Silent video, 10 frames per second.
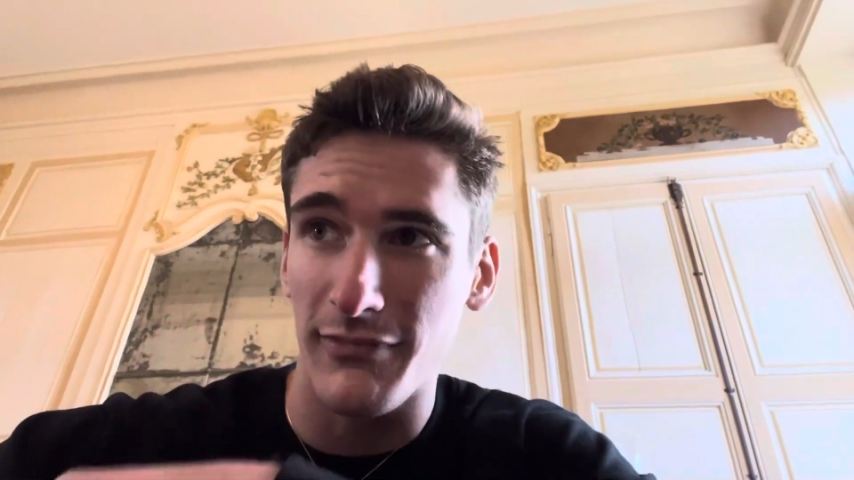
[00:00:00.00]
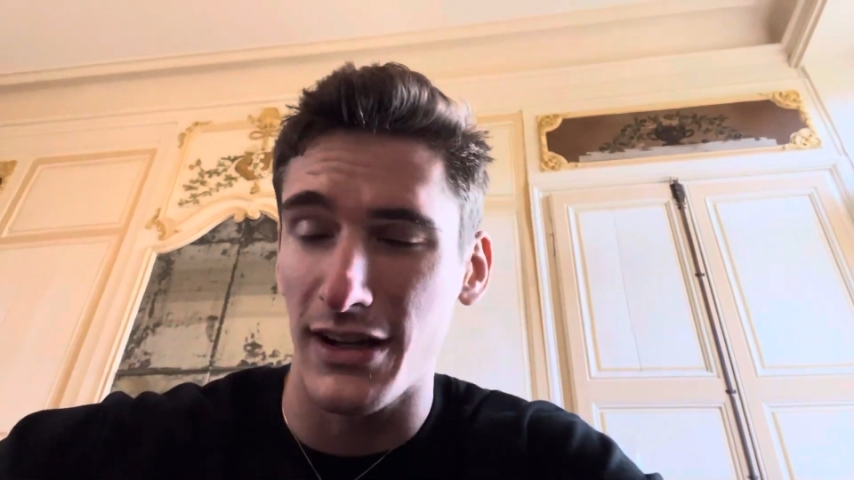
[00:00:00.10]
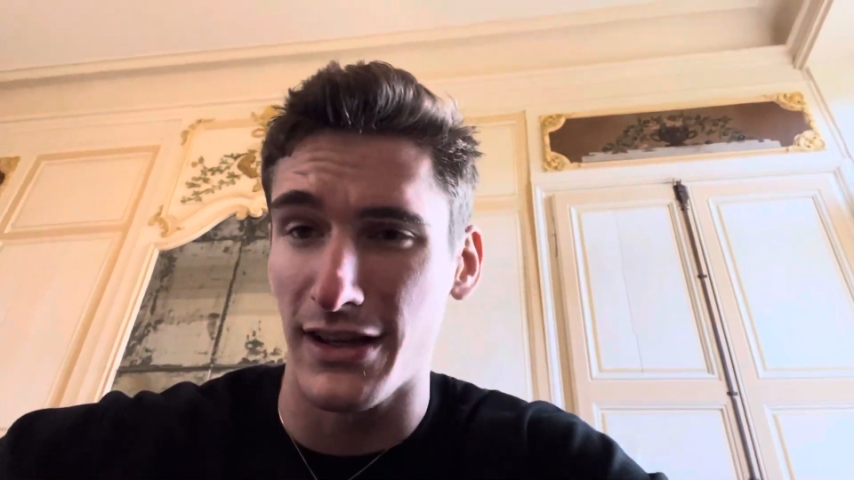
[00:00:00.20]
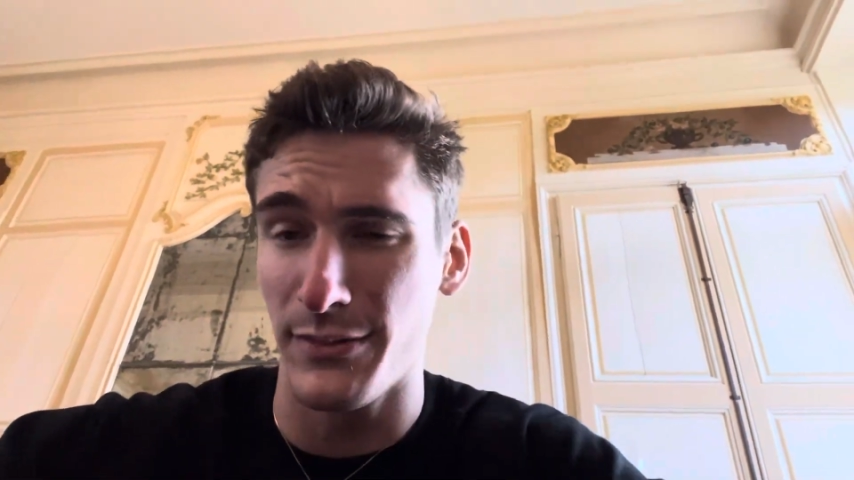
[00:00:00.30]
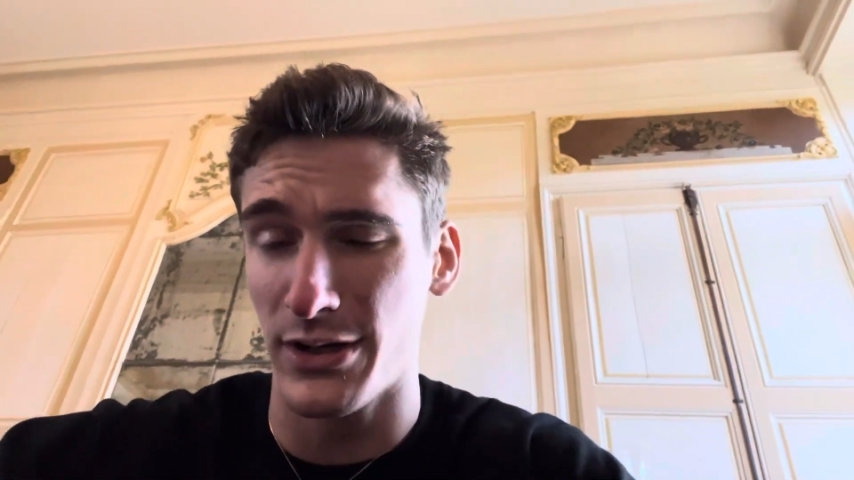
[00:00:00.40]

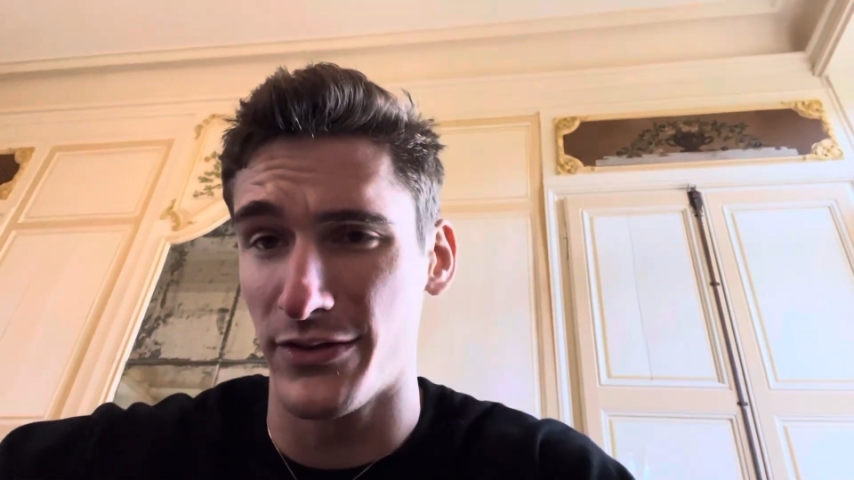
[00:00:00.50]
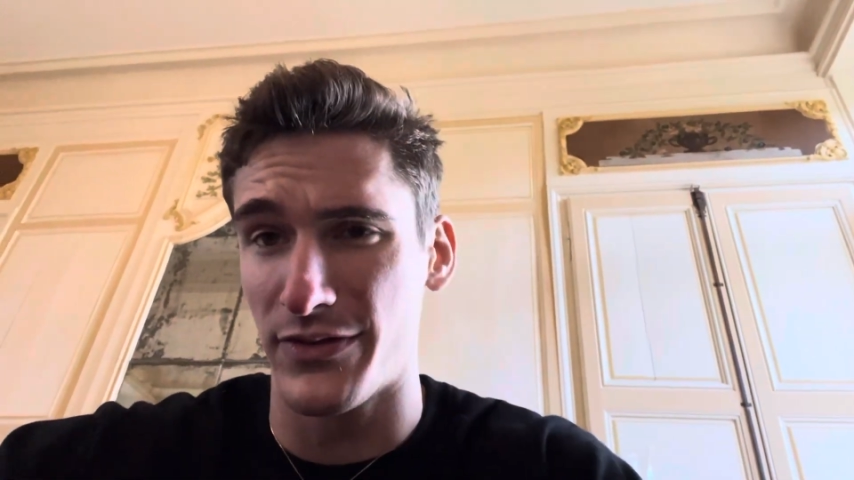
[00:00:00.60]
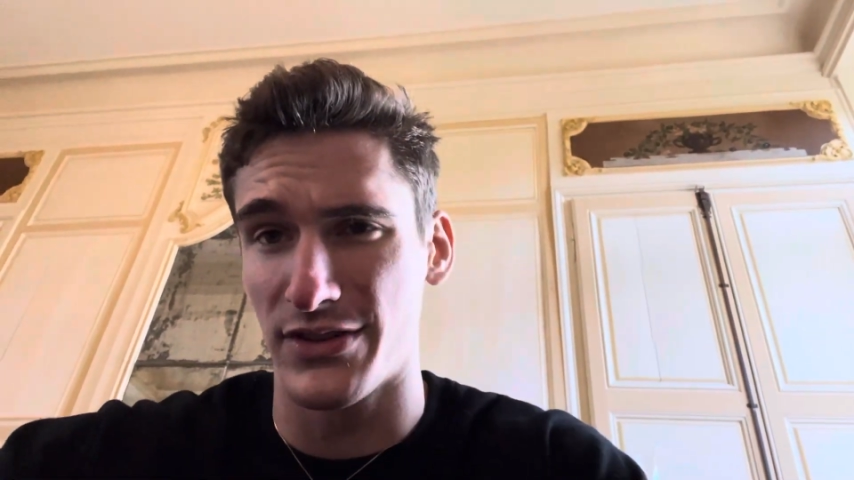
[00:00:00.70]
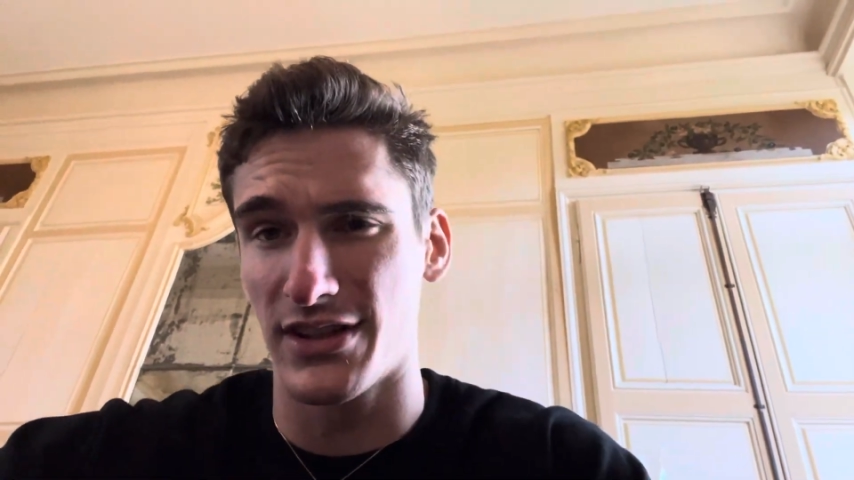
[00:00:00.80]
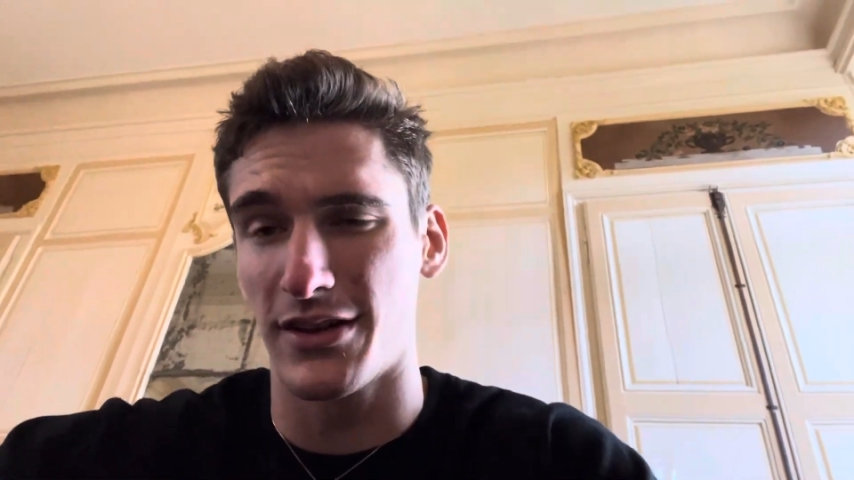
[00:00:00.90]
Let me know if
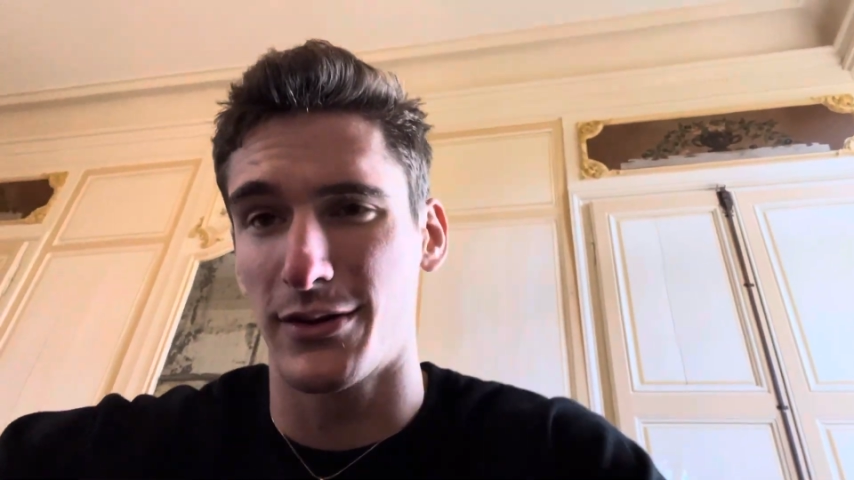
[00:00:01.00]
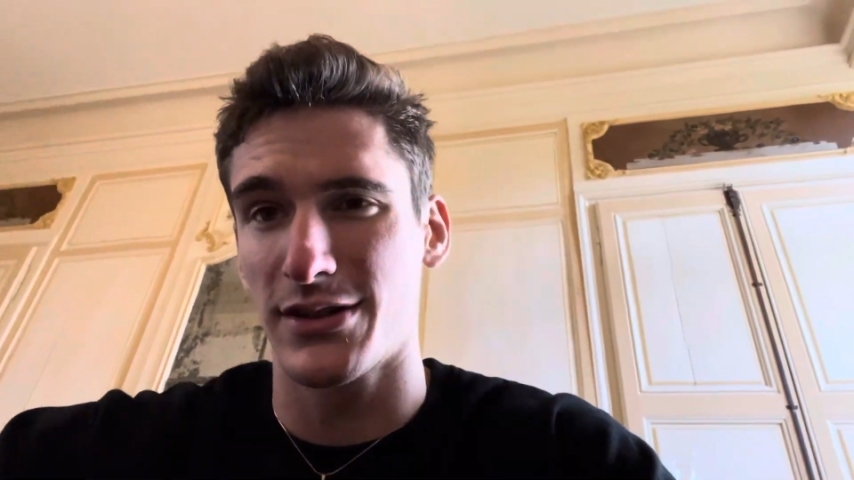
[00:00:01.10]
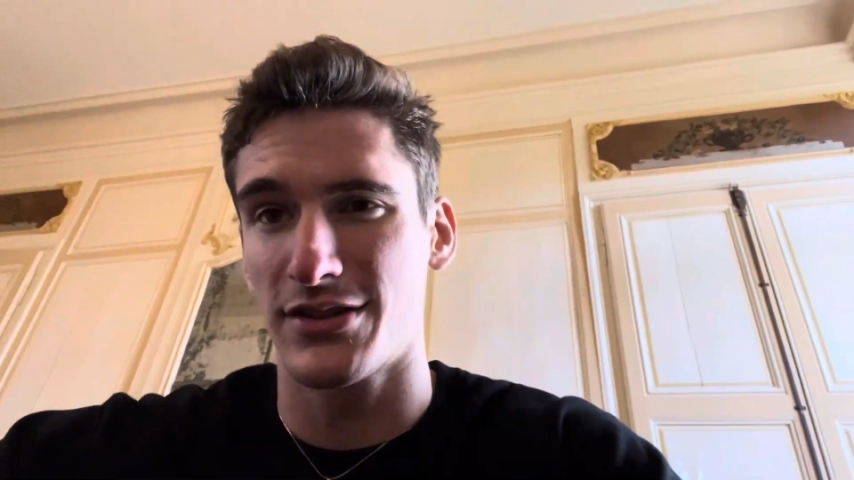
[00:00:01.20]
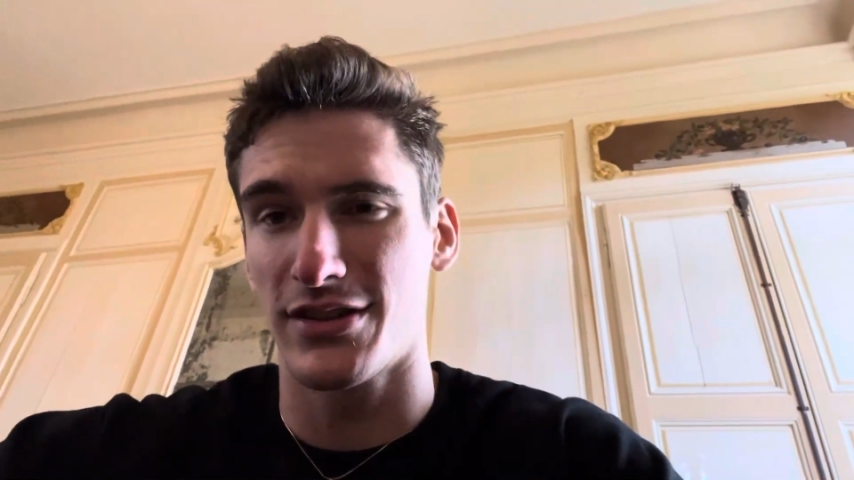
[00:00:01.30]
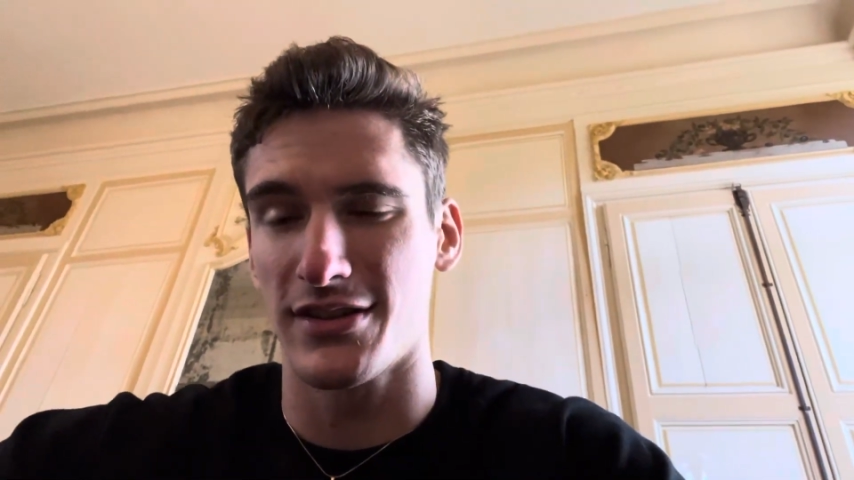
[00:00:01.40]
there's any
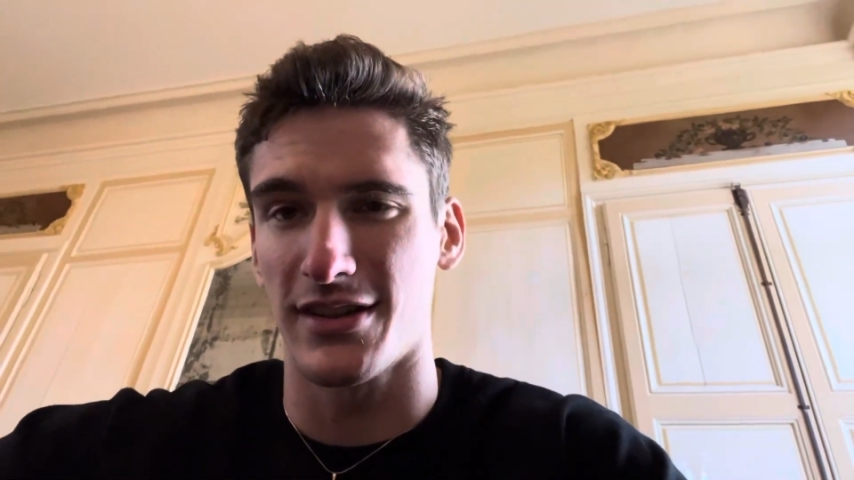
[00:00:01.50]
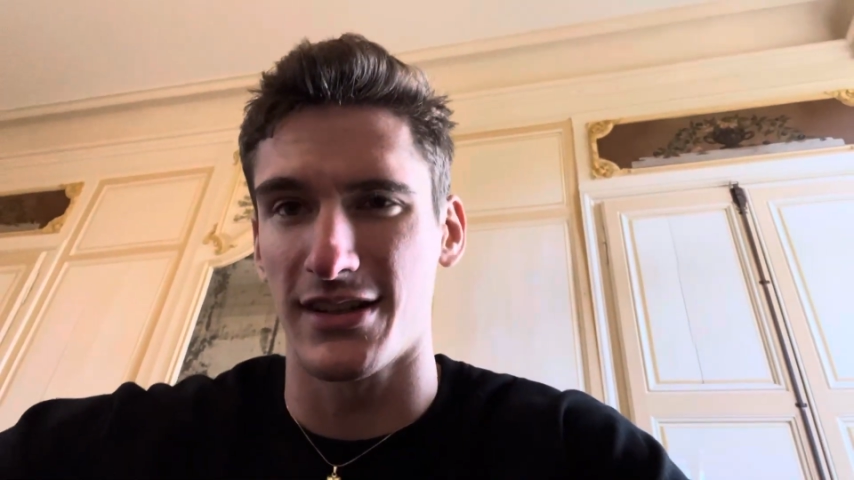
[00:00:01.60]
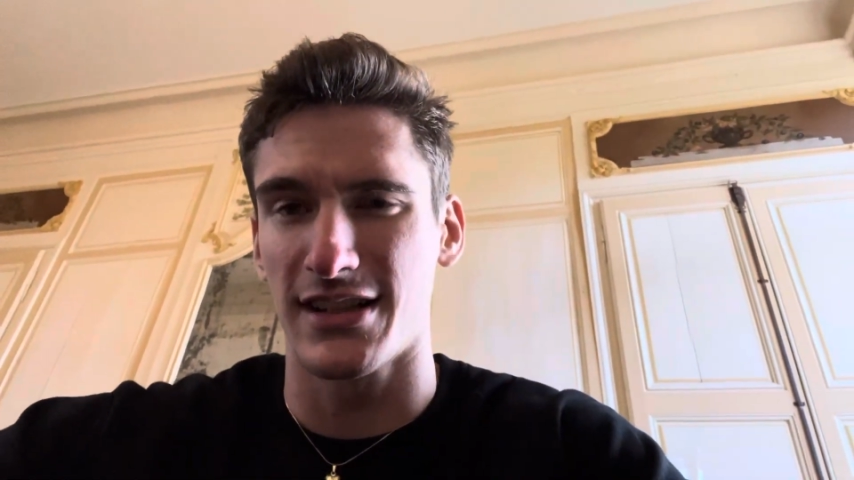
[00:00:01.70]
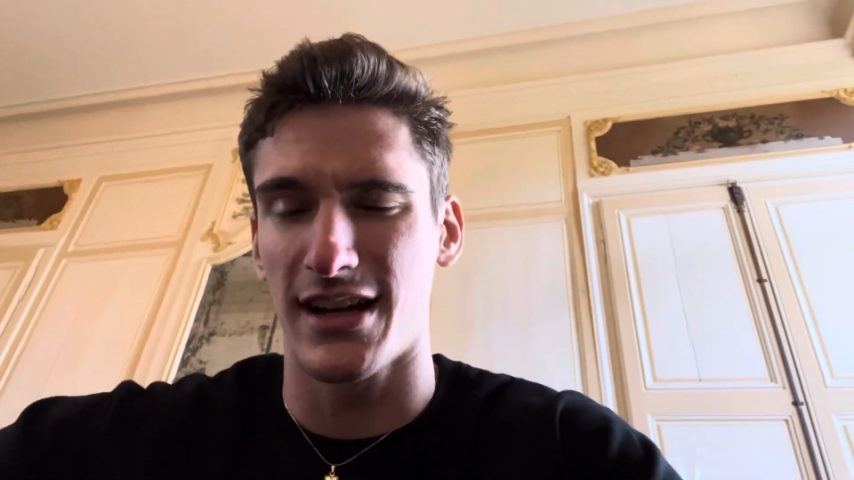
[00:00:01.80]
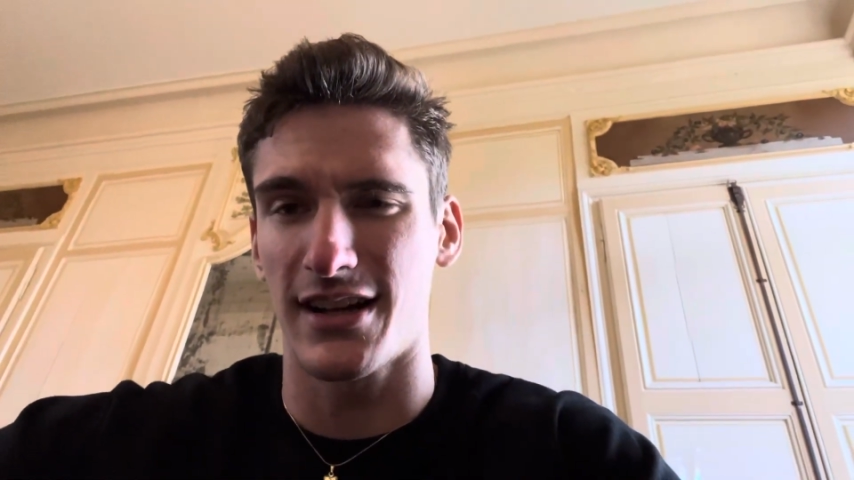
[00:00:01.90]
questions on
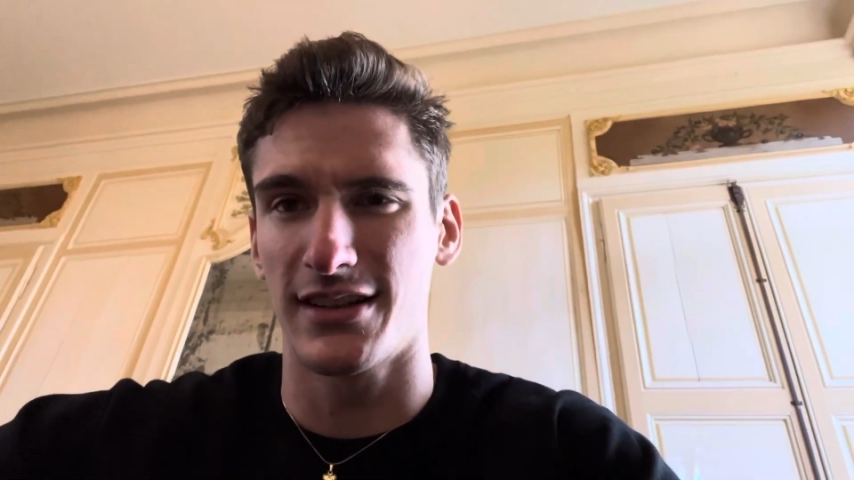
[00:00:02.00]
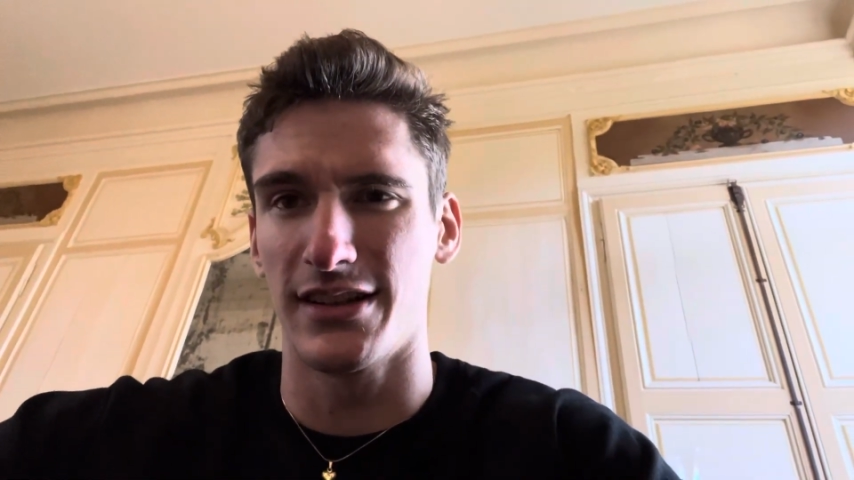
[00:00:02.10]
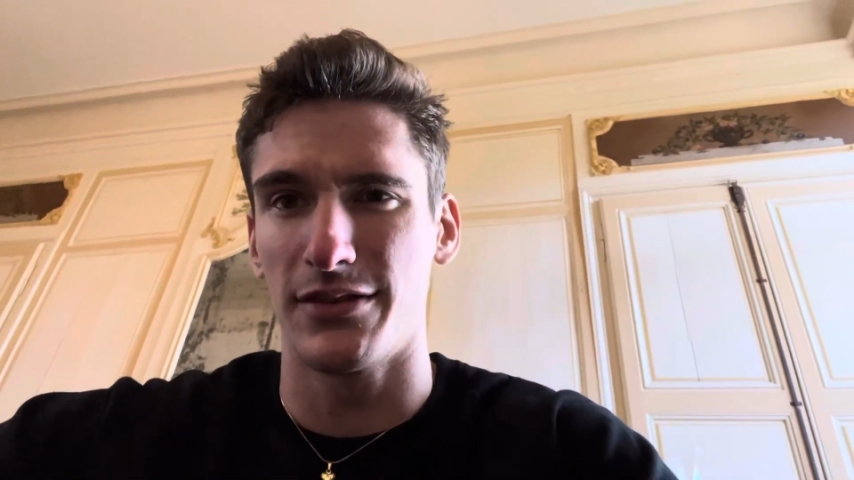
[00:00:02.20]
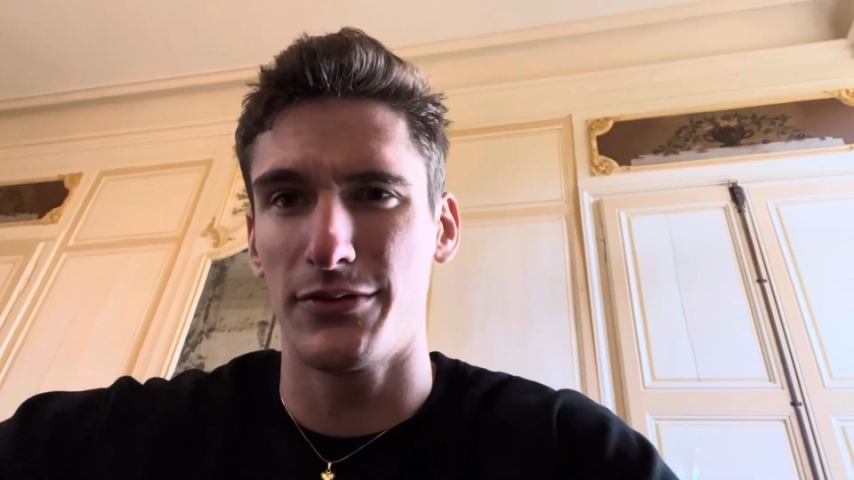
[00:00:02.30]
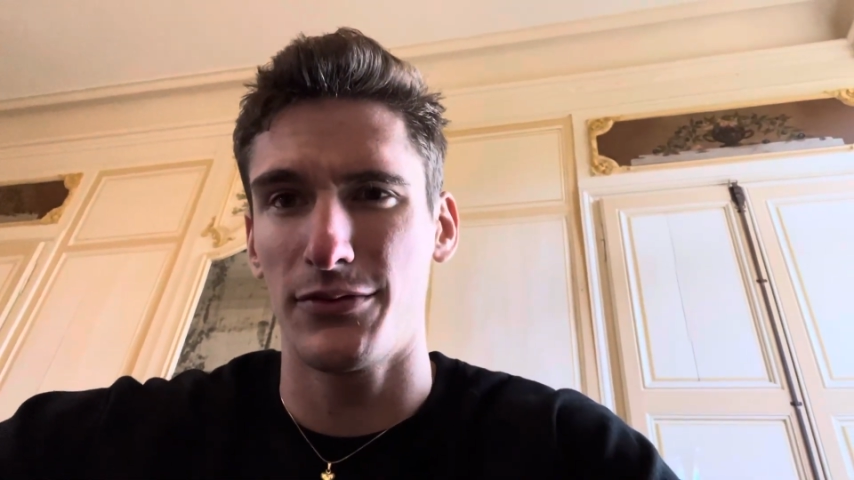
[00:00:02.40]
exactly